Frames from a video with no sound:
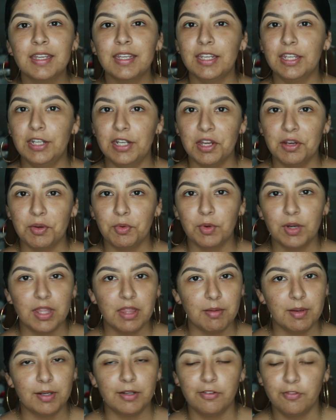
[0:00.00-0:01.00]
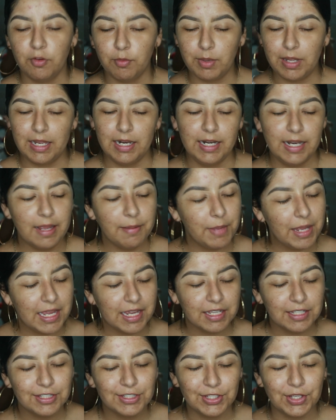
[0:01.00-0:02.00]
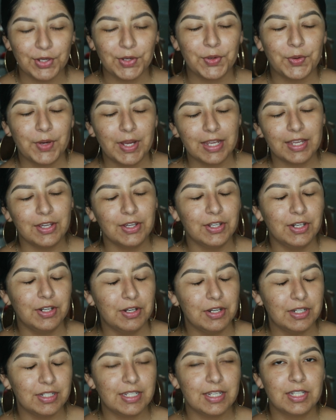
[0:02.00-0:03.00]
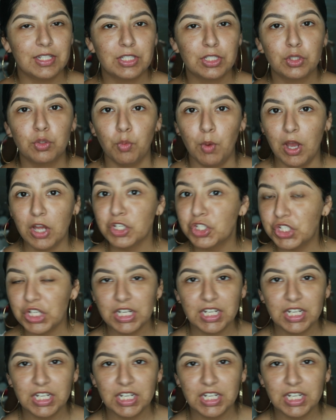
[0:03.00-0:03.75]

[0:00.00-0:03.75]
you know, we're in the middle of a pandemic, so I couldn't swatch